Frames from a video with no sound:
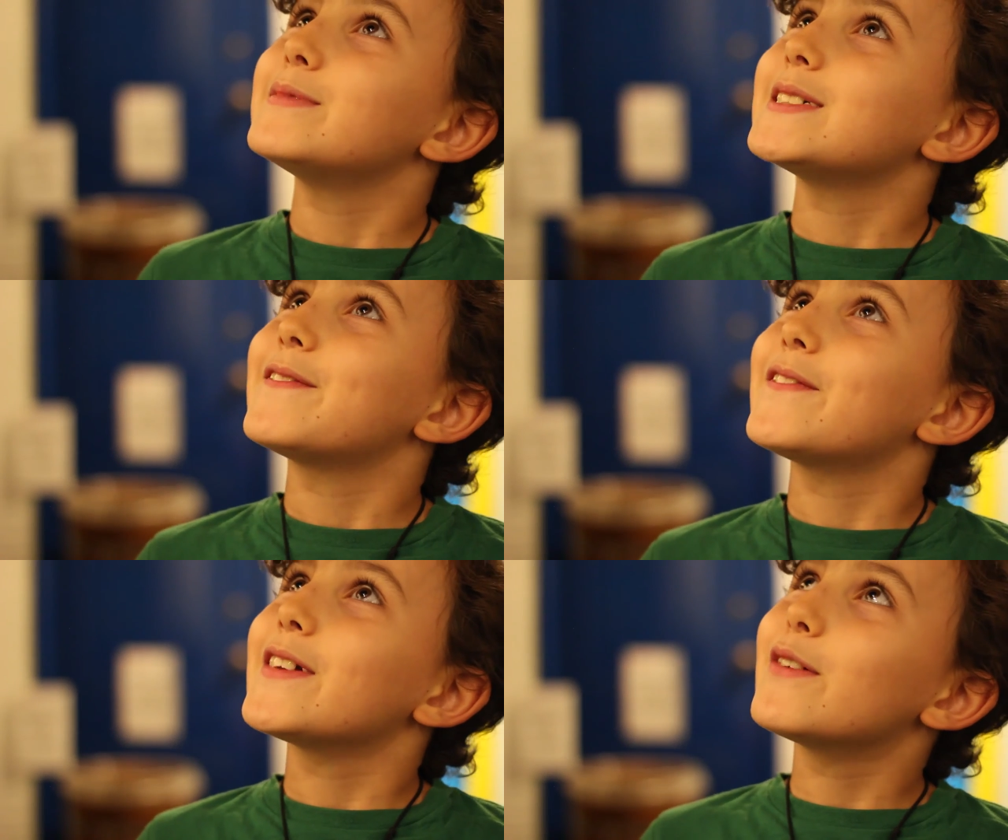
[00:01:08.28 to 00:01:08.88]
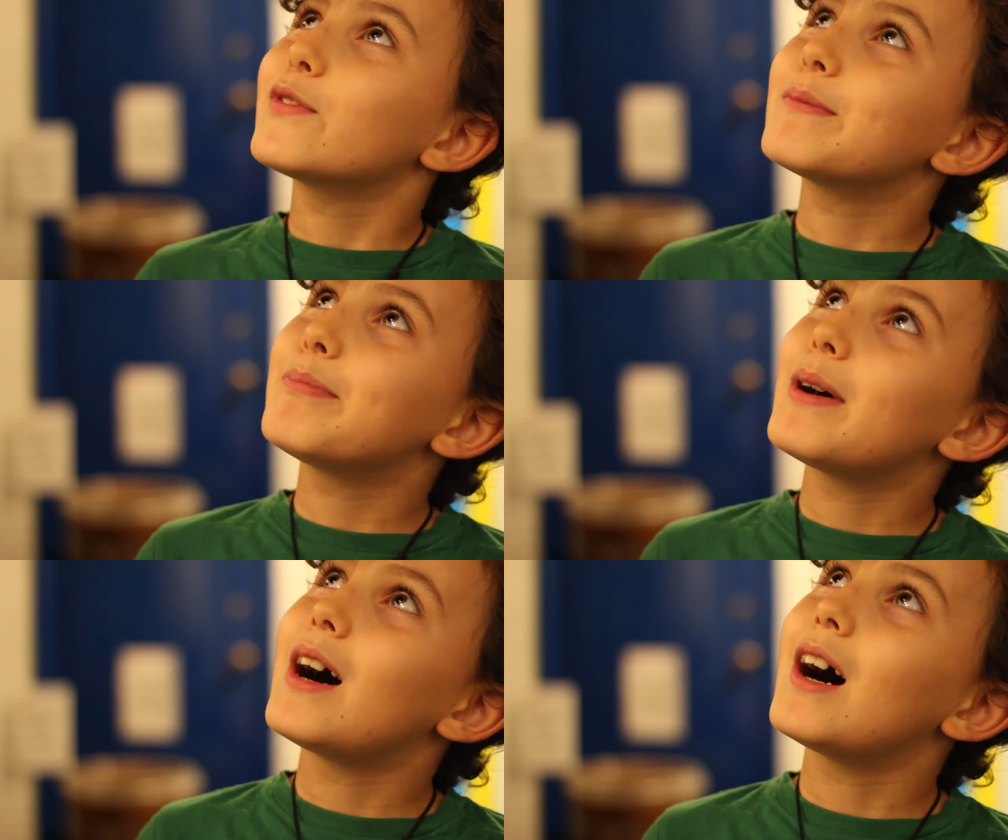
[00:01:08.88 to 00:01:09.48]
My
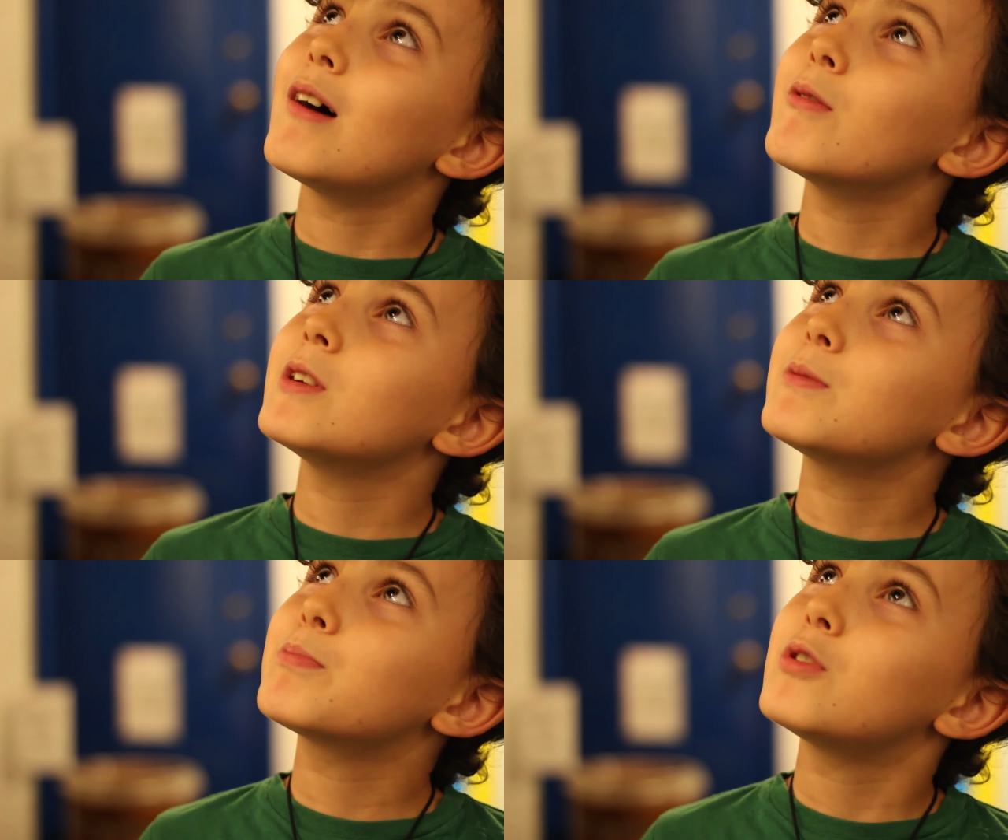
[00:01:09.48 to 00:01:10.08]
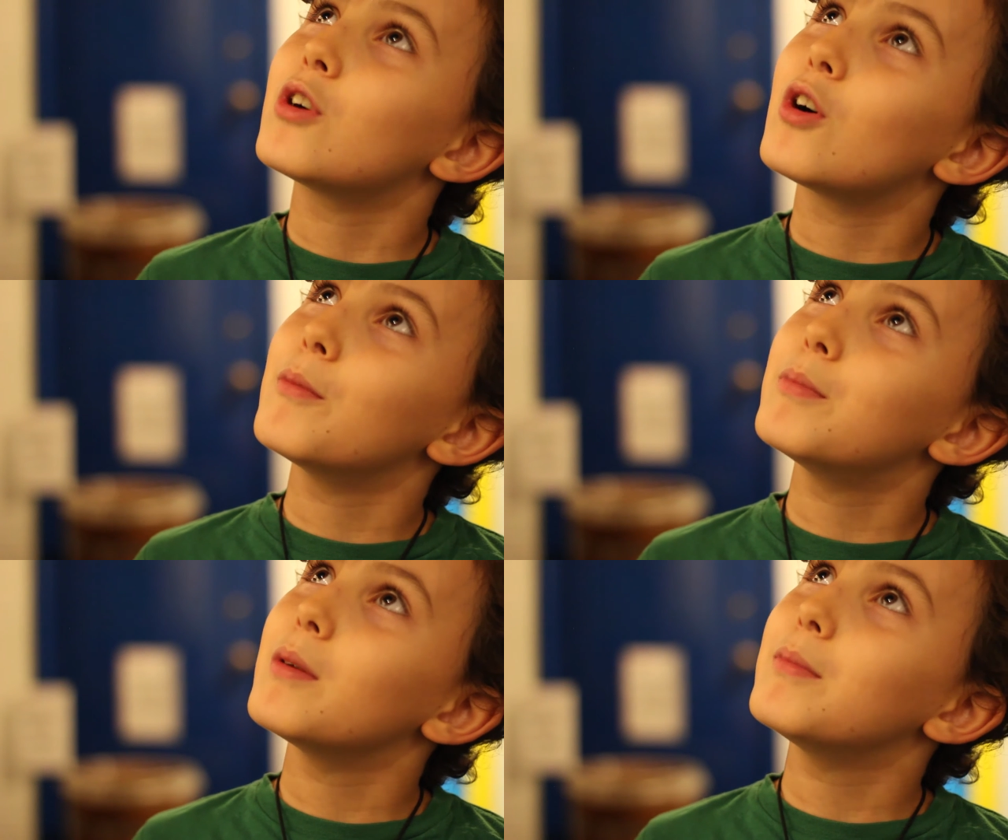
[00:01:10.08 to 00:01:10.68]
favourite part was
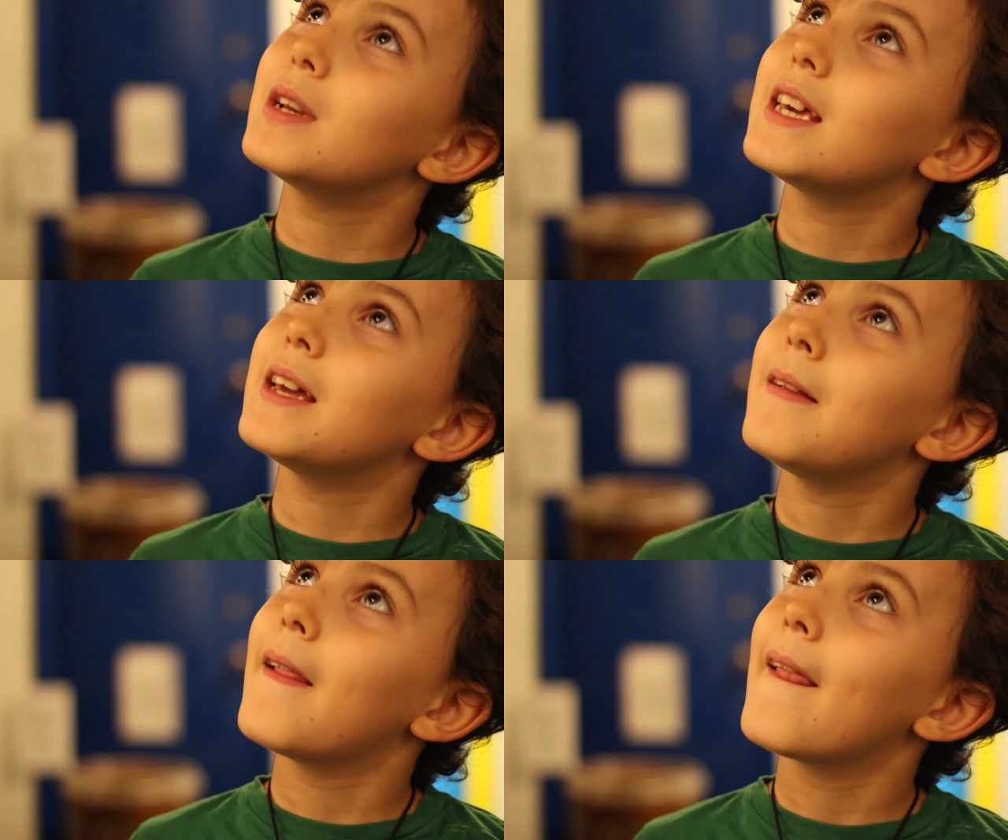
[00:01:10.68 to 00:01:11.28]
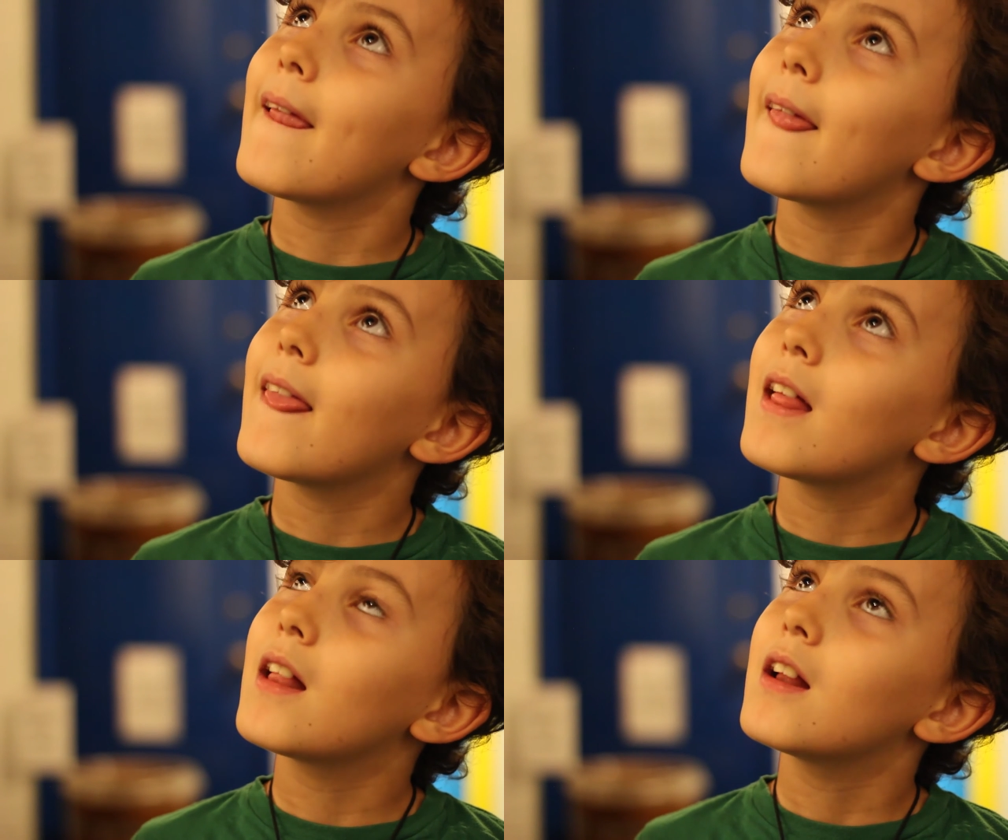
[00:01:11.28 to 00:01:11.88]
probably
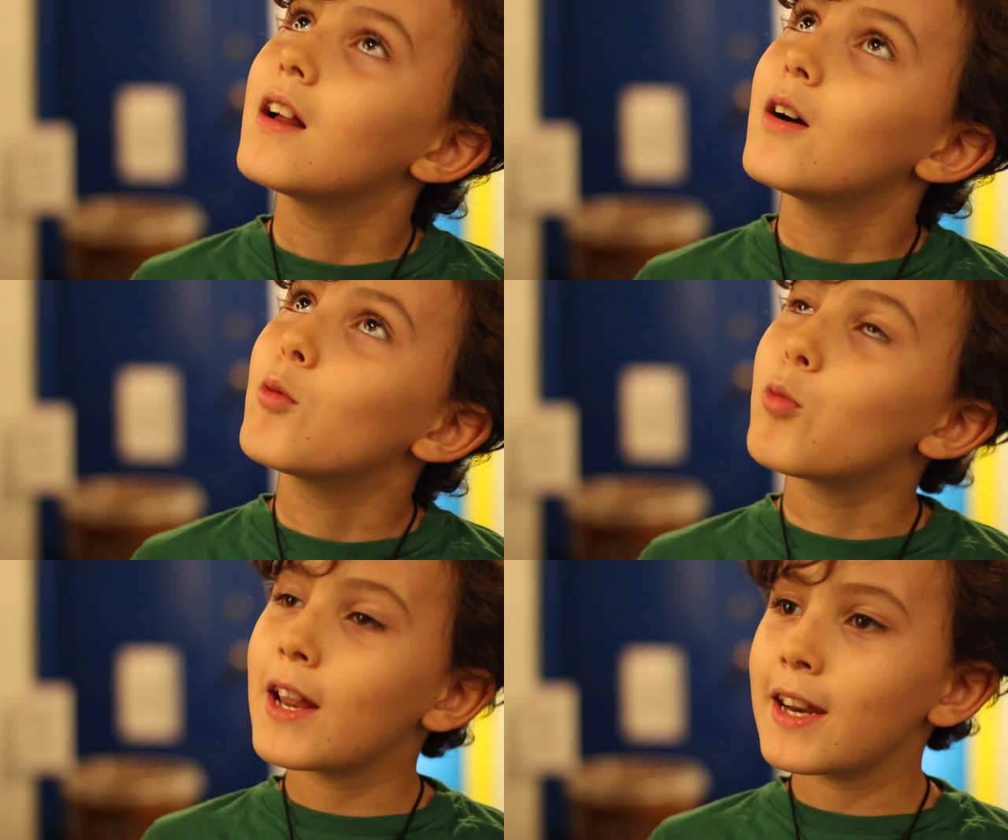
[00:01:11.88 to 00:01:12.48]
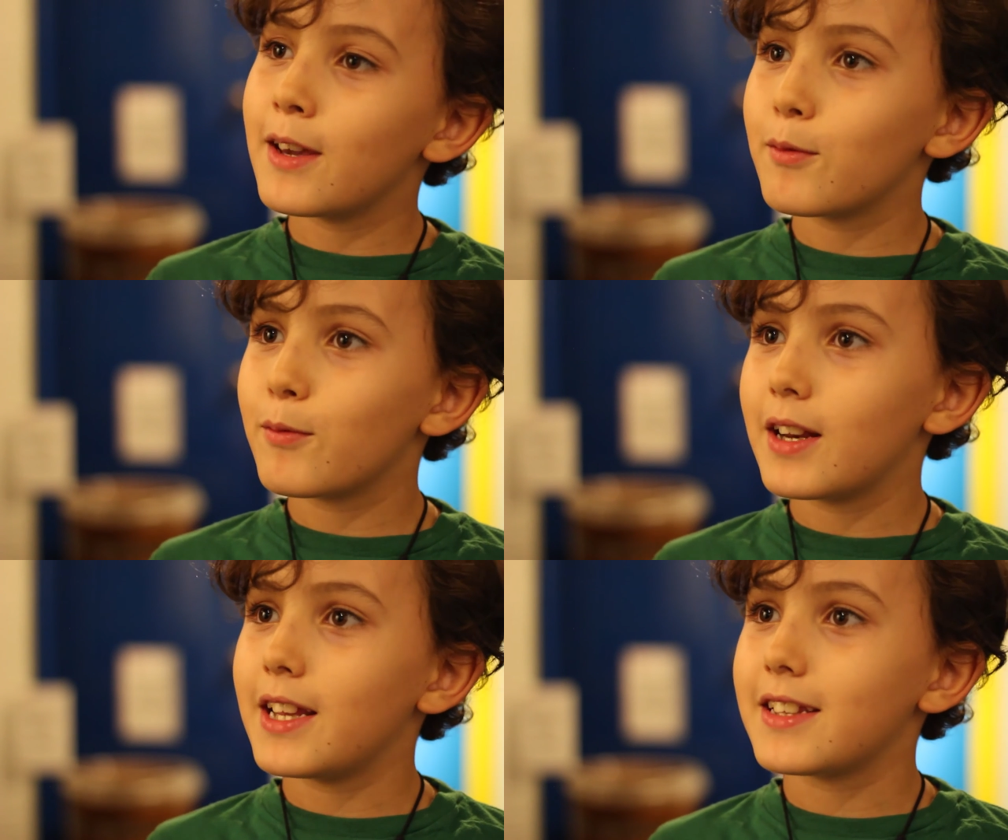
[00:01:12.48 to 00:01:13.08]

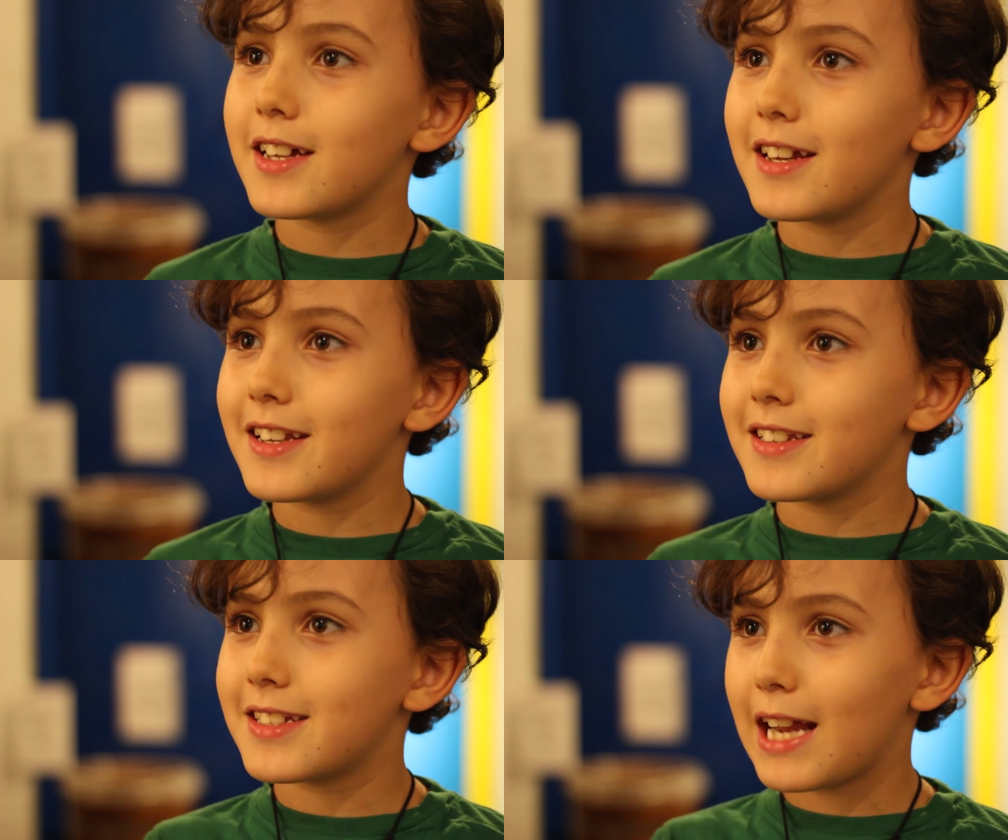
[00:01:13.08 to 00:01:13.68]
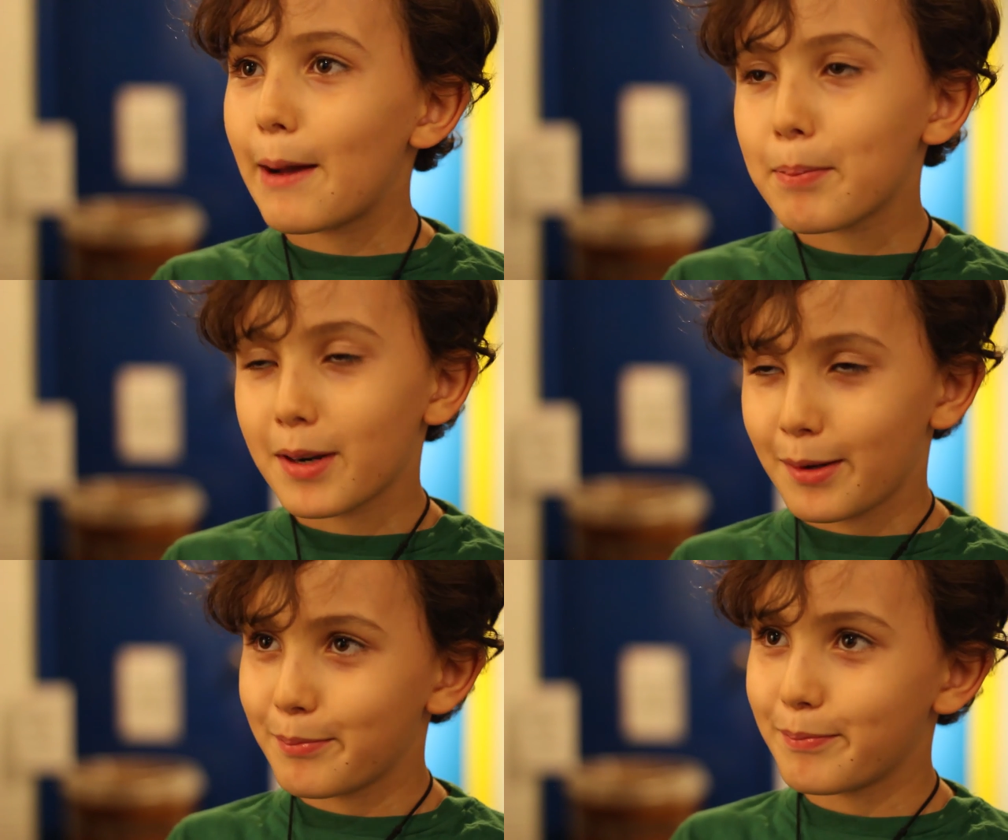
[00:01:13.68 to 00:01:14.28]
when it turned into that
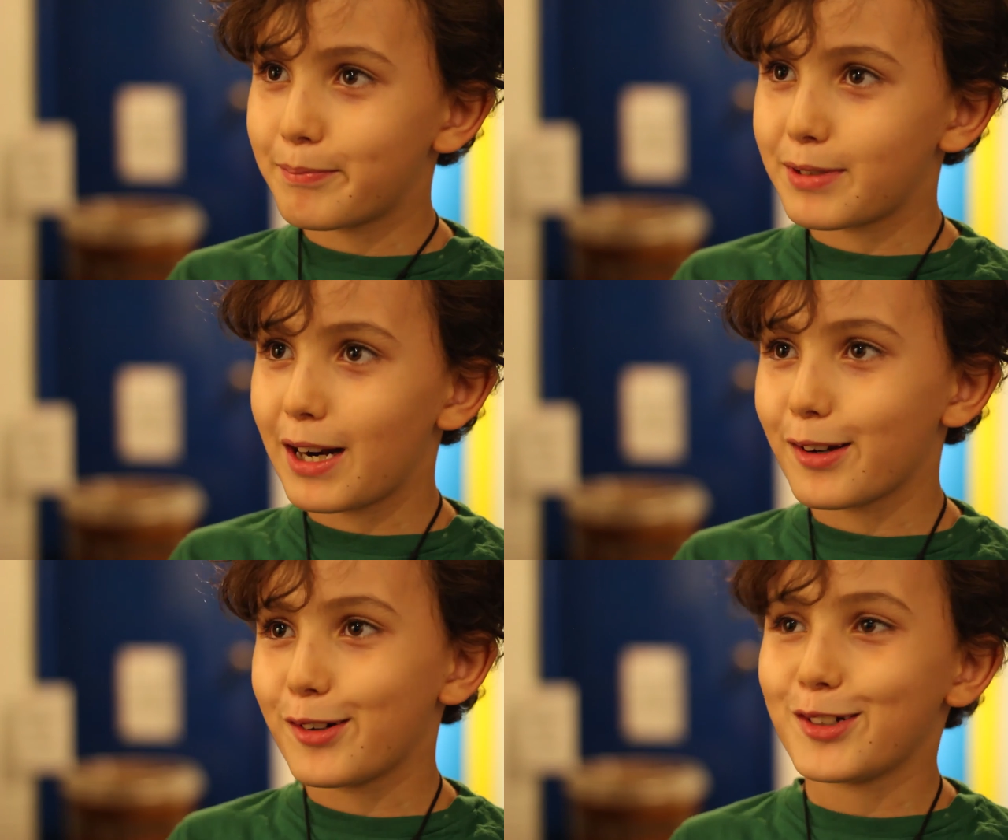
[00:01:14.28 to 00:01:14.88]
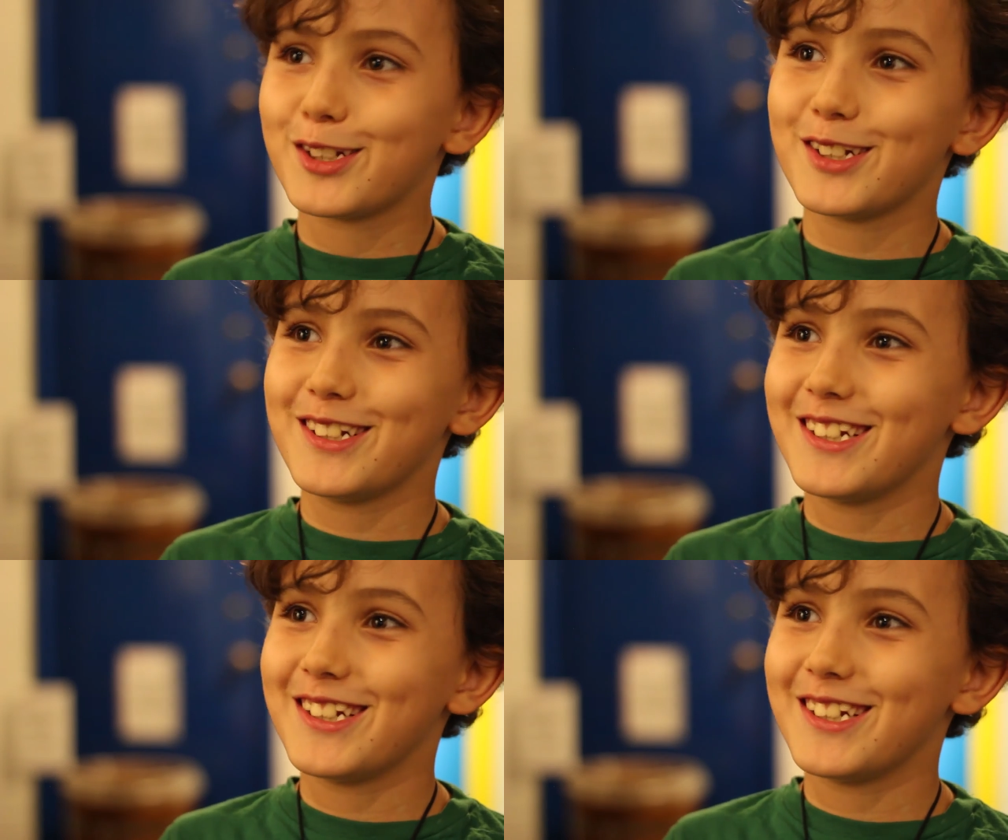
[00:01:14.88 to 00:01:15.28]
plump brown cushion.